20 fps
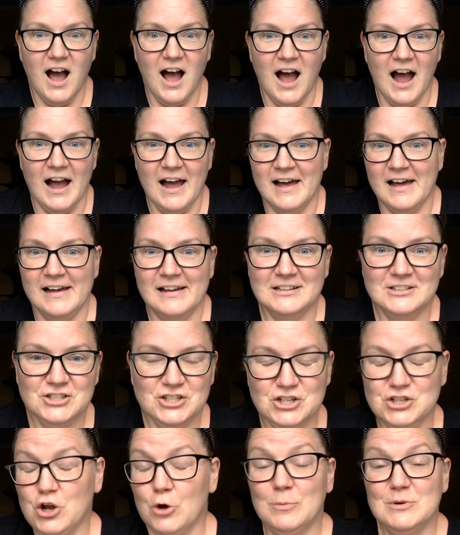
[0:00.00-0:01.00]
uh,
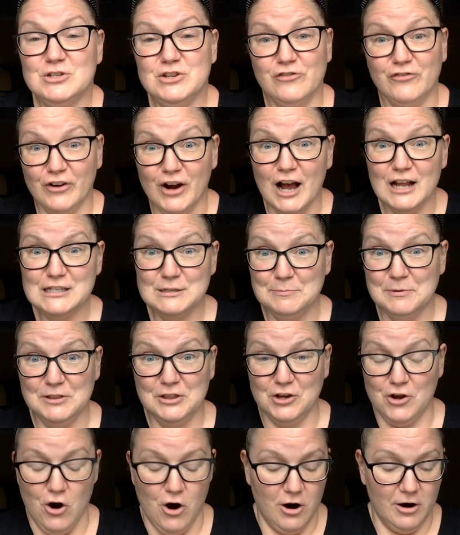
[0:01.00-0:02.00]
she told me she forgot to put
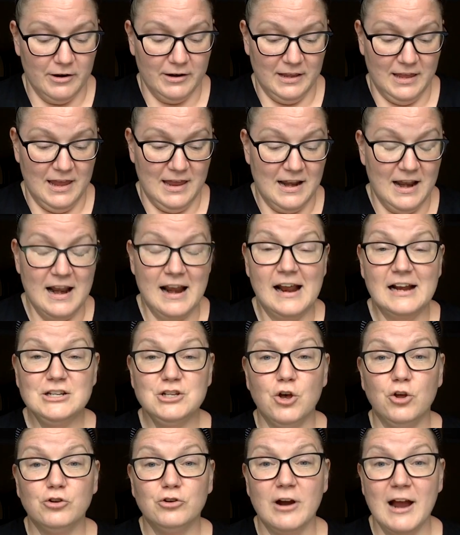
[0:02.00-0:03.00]
the card in. And I
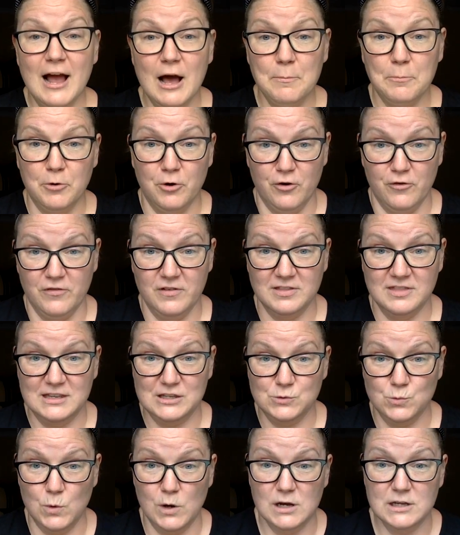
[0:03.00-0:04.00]
told her how perfect
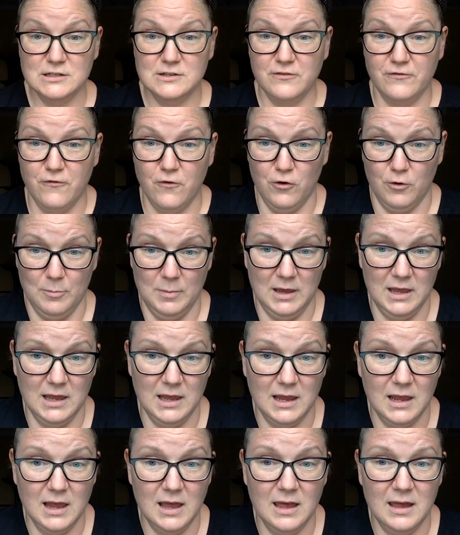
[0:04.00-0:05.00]
this was for
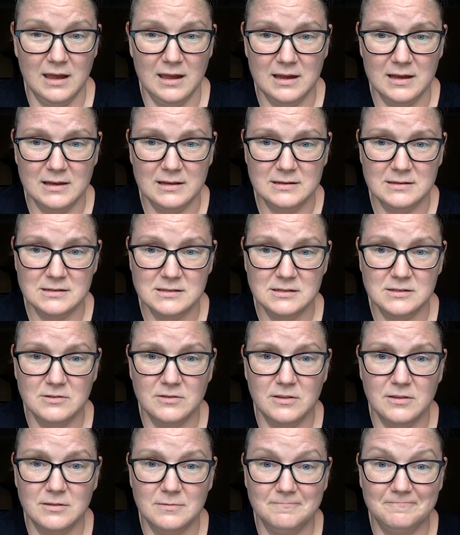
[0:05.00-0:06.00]
me. And
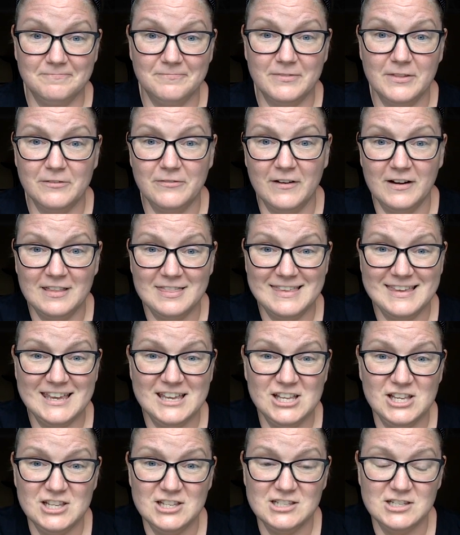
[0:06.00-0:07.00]
the funny thing
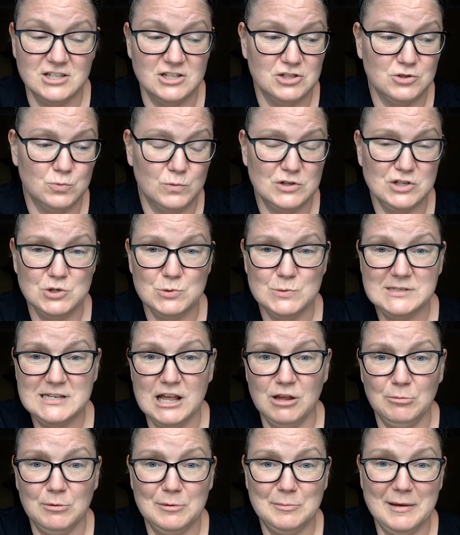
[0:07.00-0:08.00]
is, is when she was
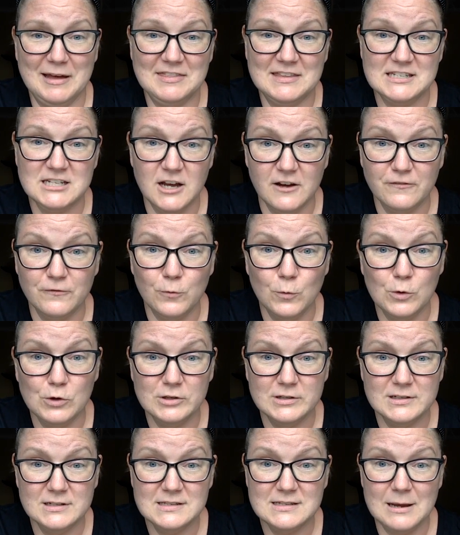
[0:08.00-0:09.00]
telling me about the Tuft
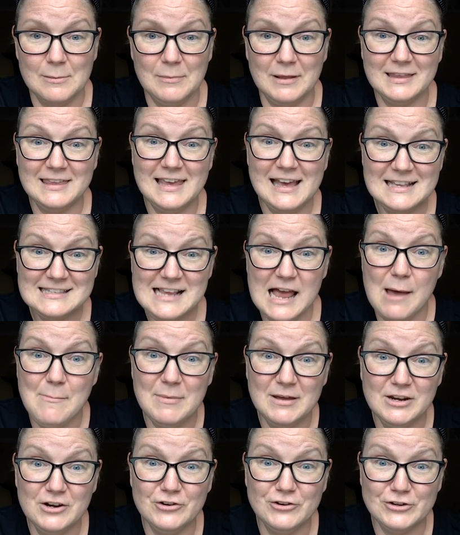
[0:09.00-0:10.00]
Woolens, I'm like, yes, I'm
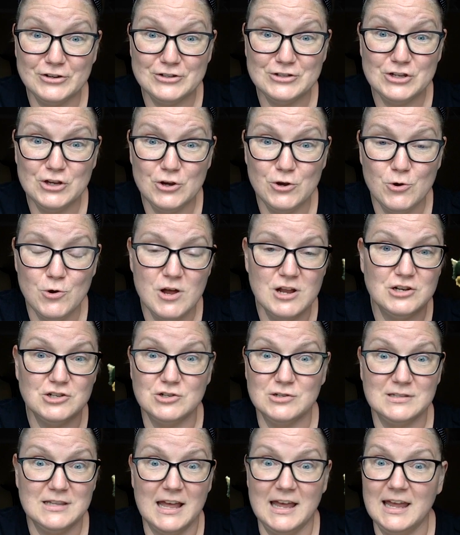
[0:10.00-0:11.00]
a nerder too. And
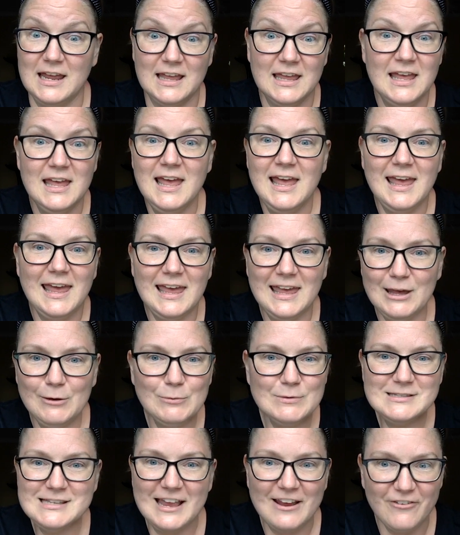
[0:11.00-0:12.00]
she's like, it
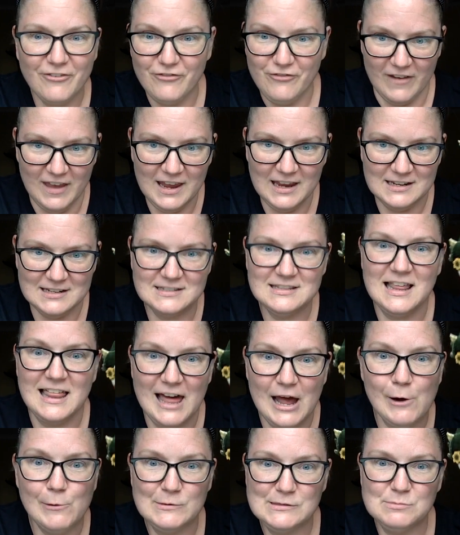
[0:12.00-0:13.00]
was like fate.
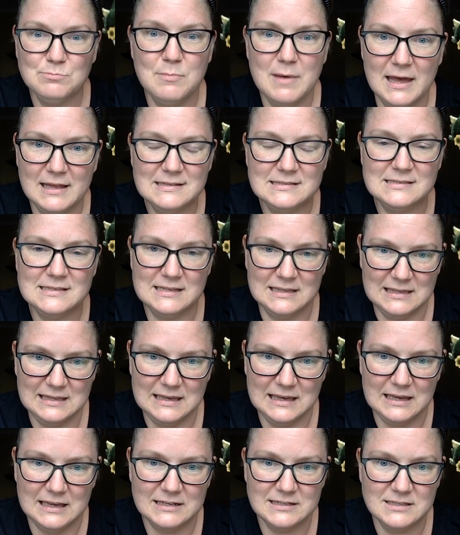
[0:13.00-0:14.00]
I was meant to
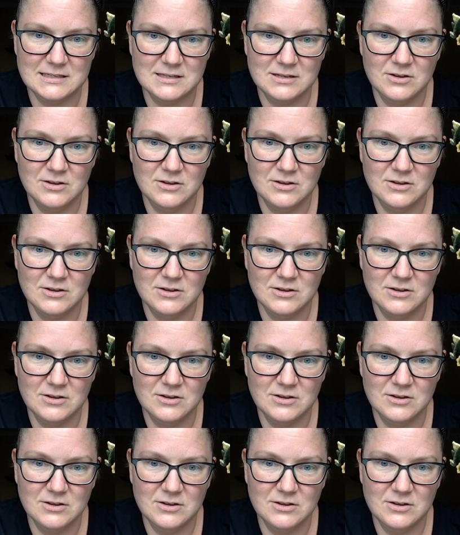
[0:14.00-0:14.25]
get